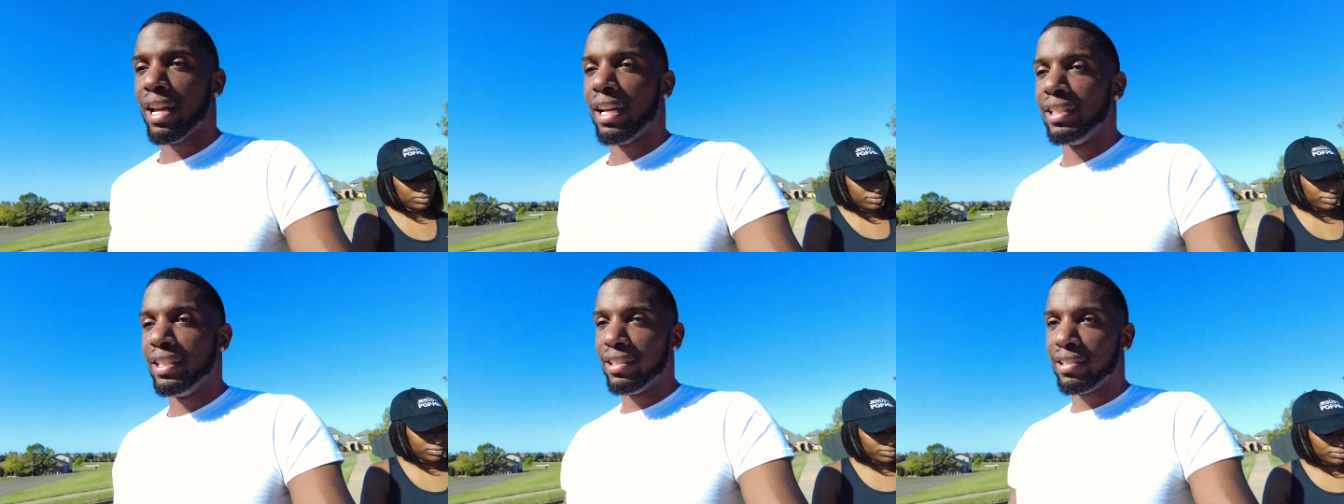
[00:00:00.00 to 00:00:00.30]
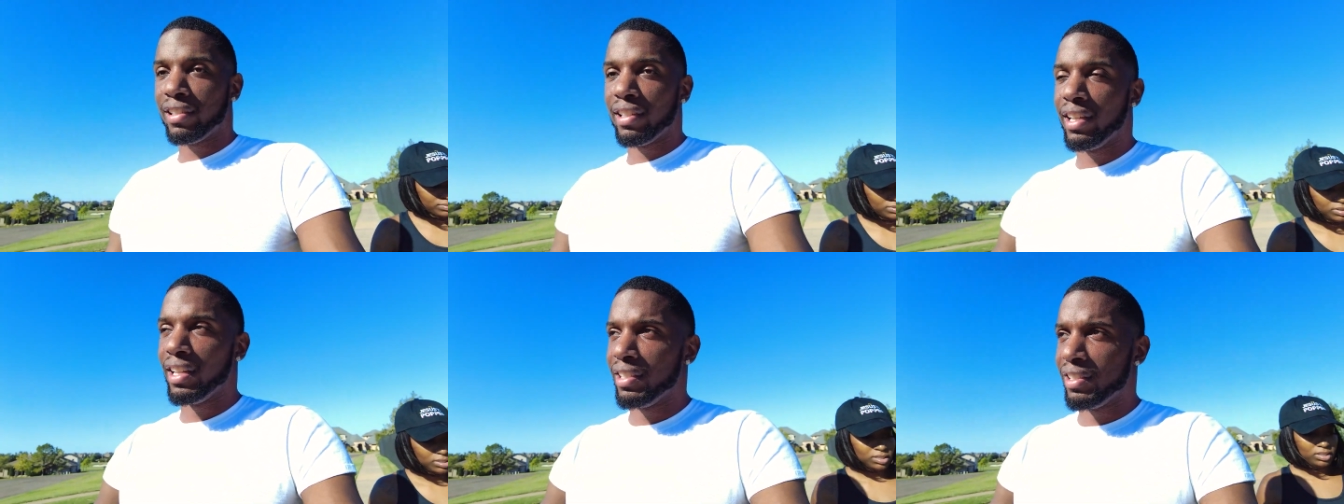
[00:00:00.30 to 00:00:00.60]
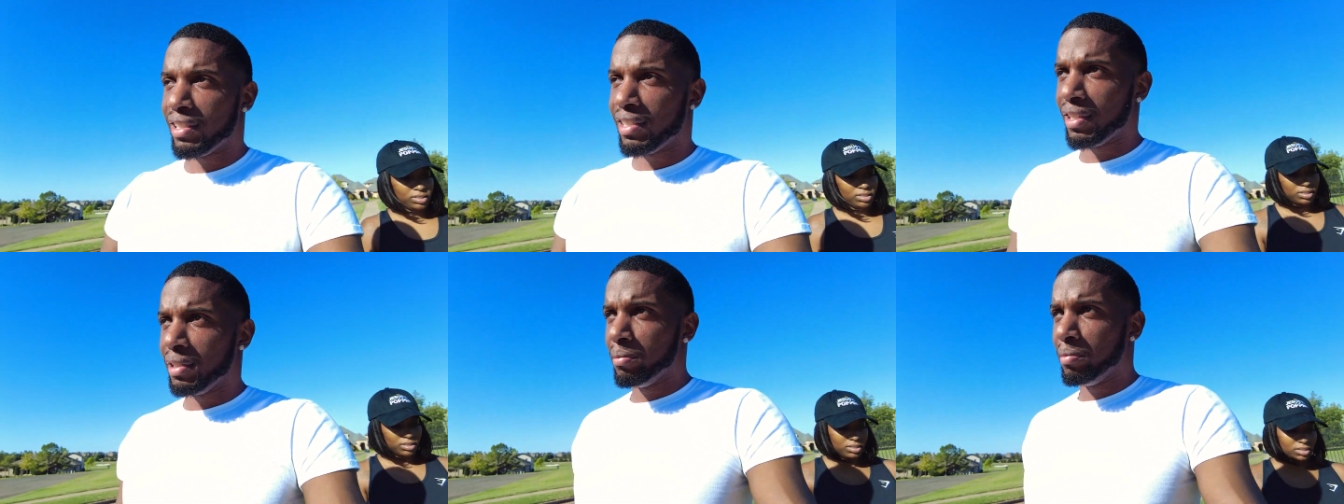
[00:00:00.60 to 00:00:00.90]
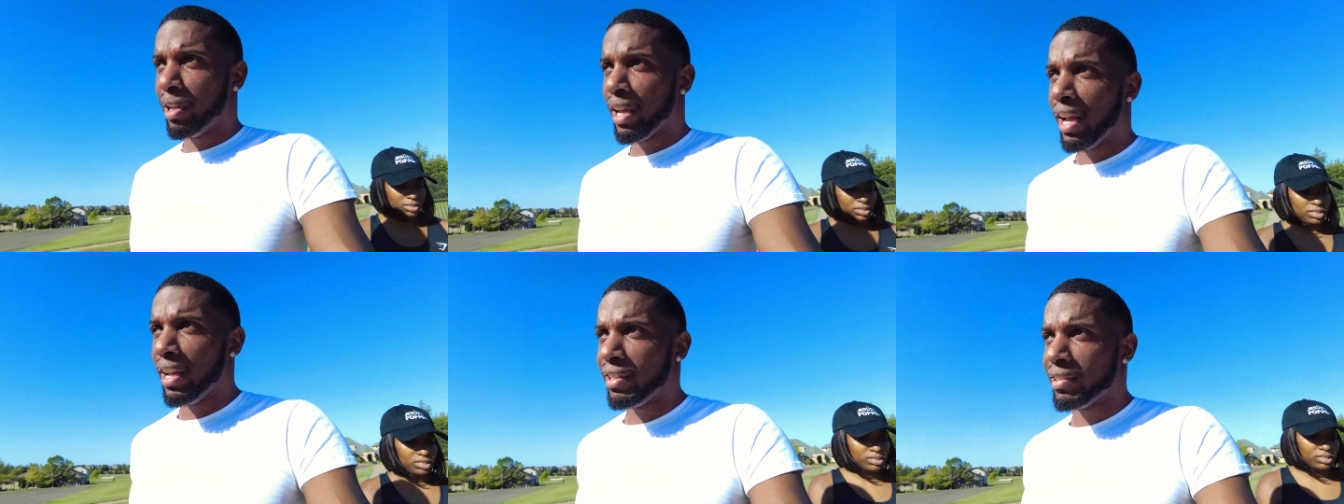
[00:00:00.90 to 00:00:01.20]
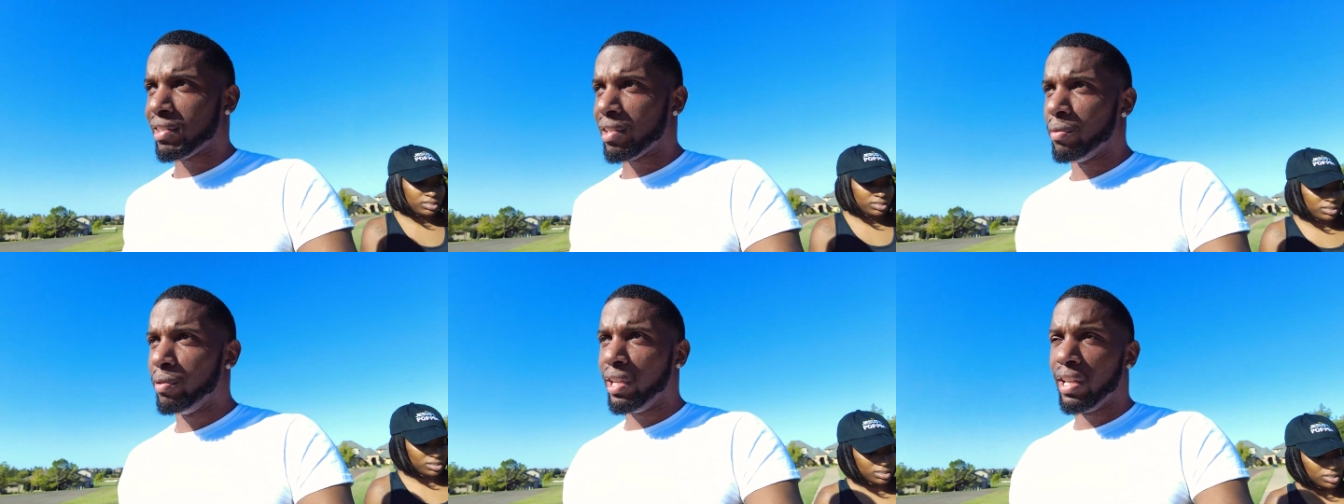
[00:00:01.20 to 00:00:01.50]
I need to get into them
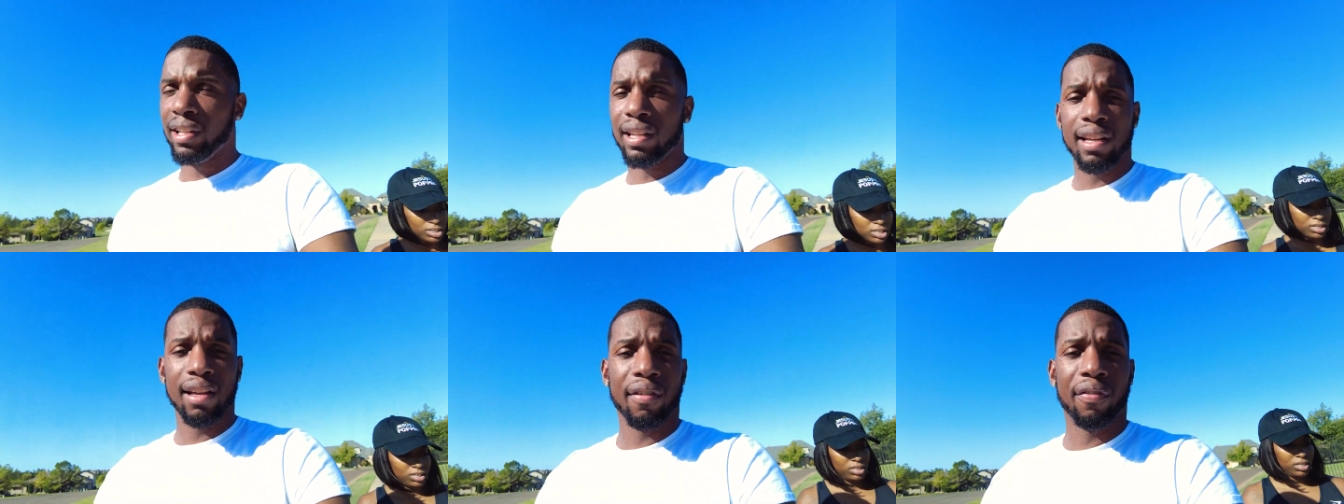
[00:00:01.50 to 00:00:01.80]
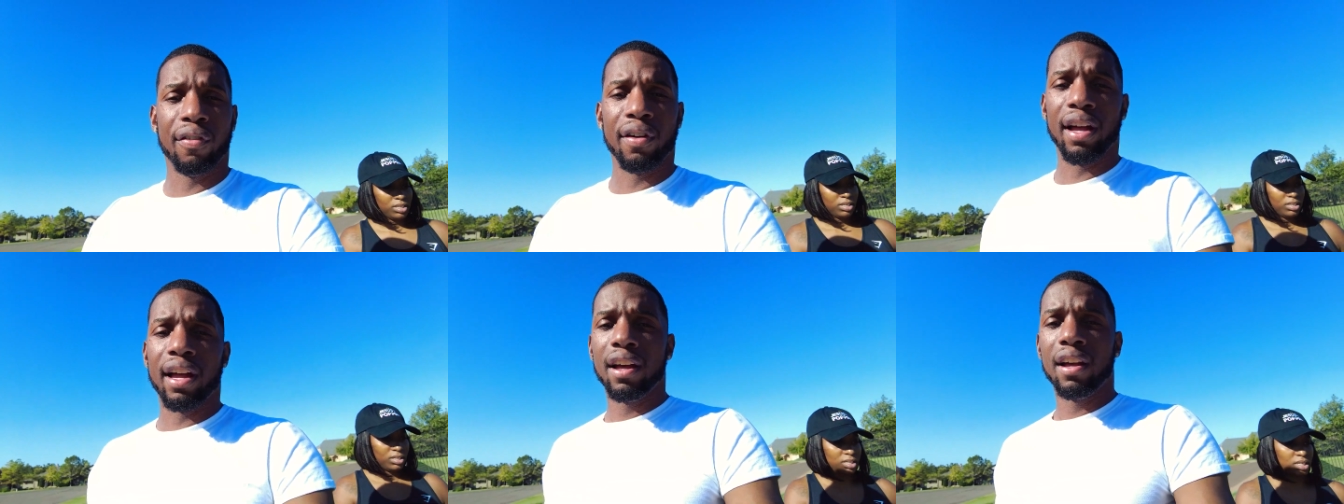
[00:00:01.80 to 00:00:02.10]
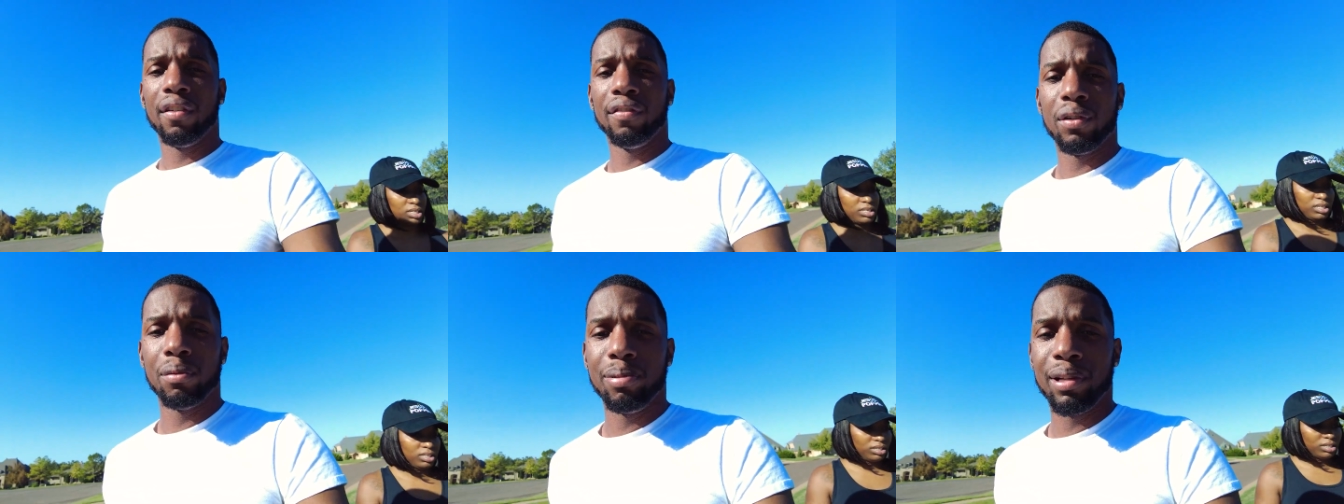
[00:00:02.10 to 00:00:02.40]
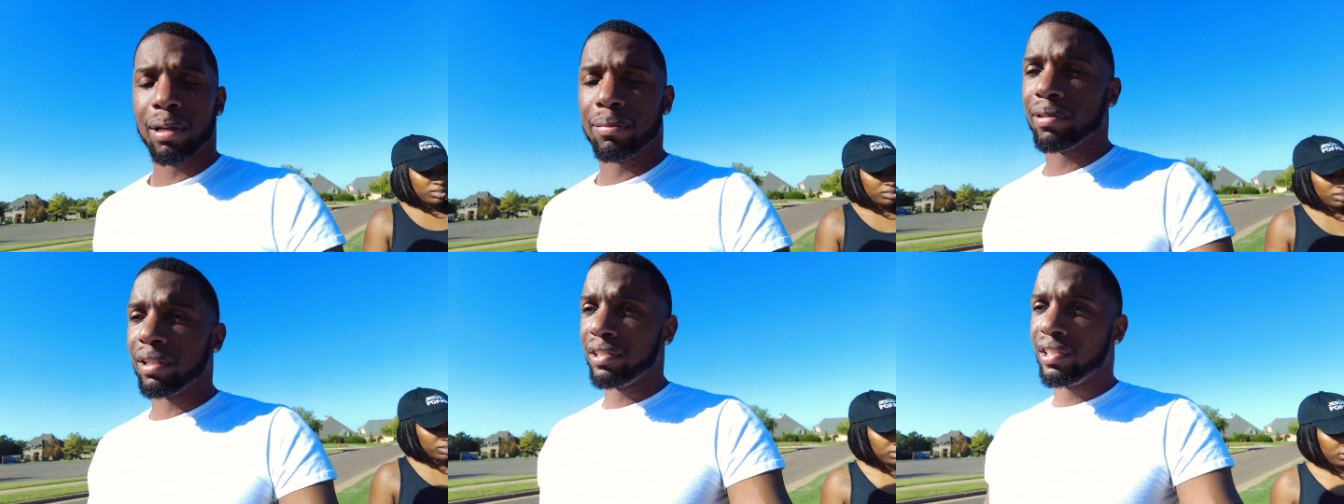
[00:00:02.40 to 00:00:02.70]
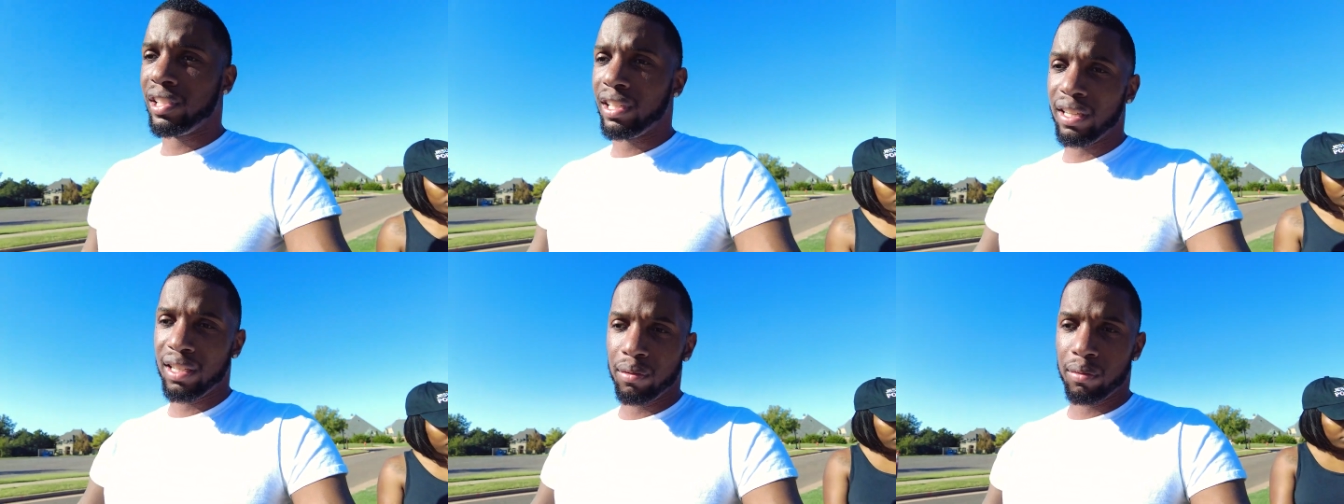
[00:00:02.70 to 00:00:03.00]
gates so we can live forever, be up there
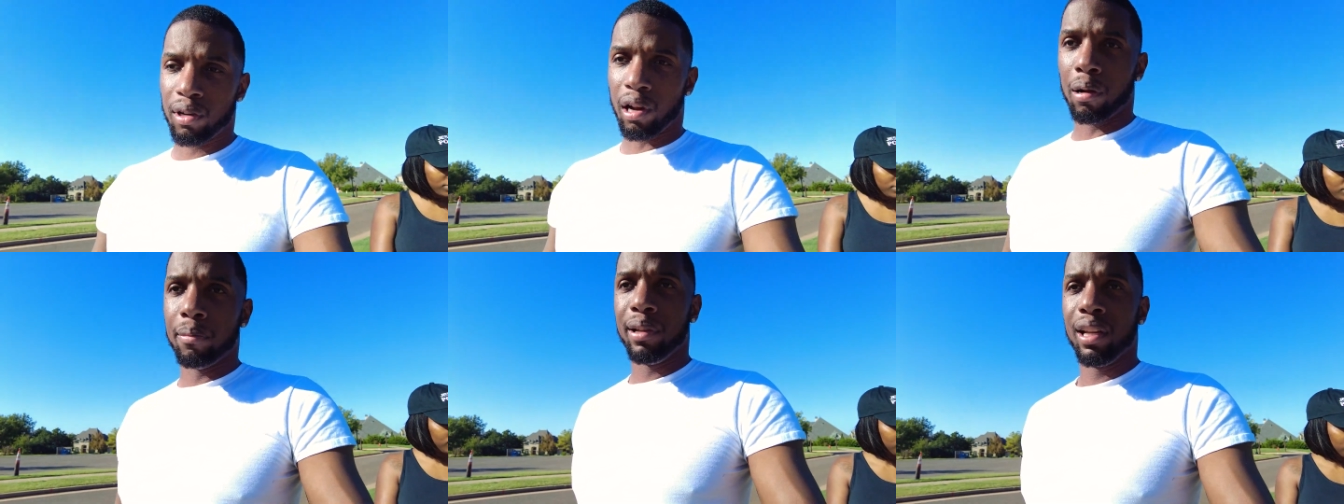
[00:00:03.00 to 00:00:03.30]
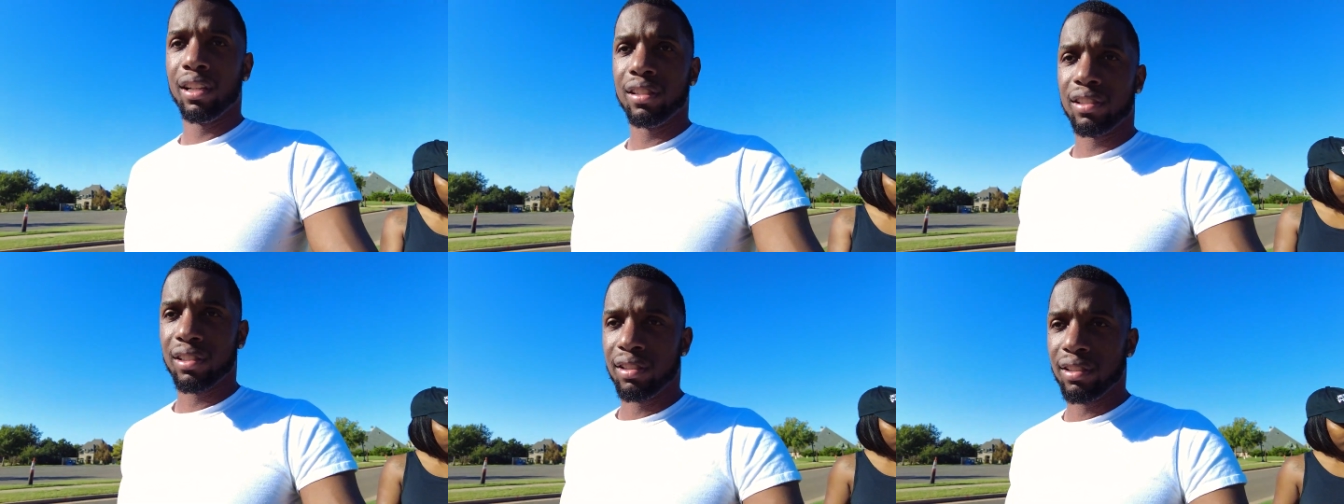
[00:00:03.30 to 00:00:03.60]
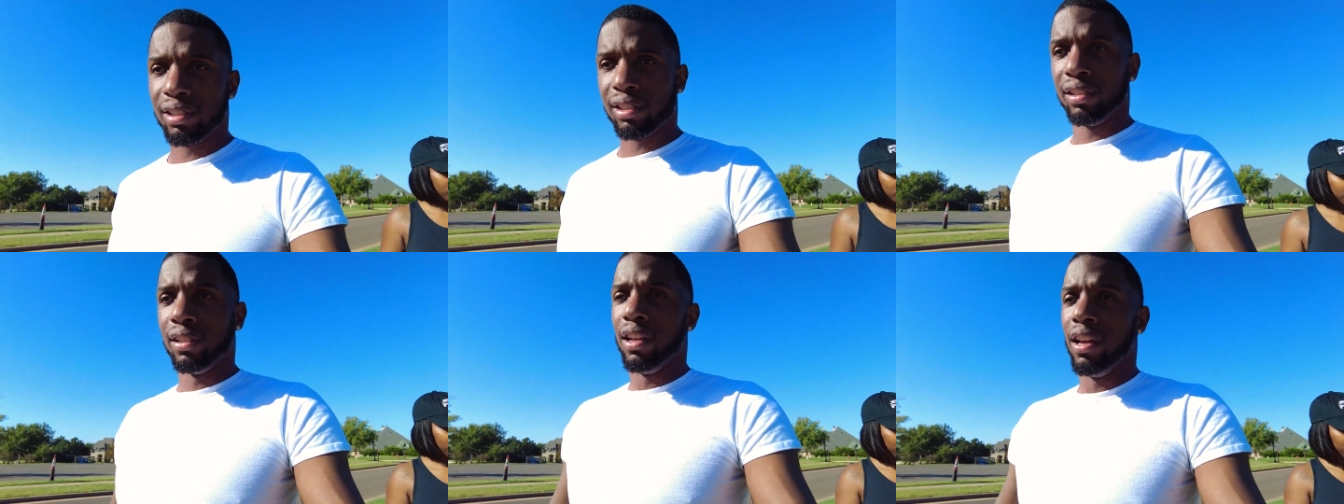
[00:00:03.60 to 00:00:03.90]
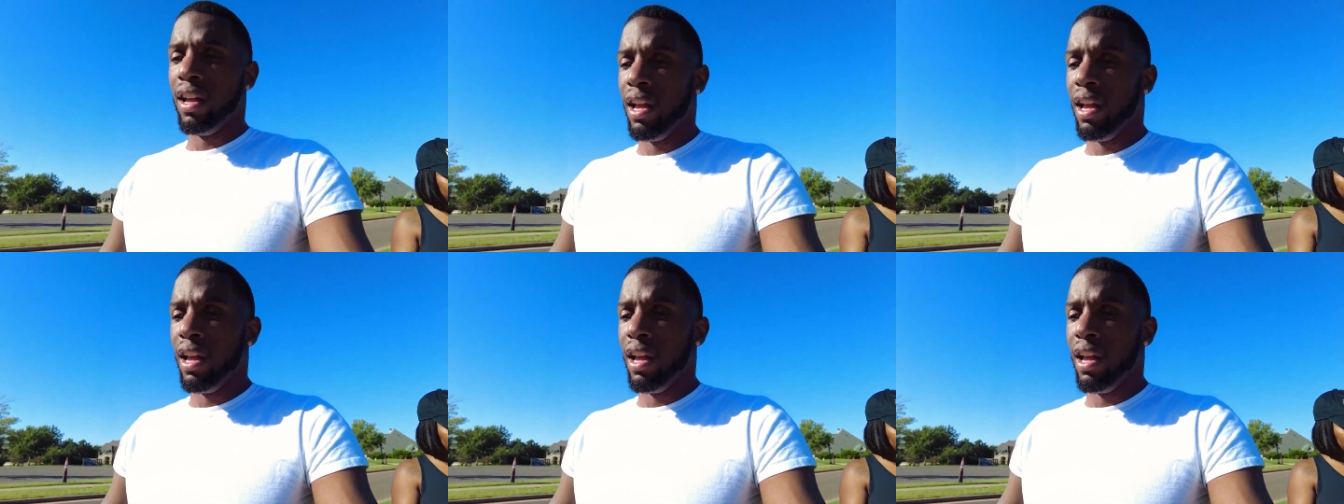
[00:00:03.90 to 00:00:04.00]
chilling with our mansions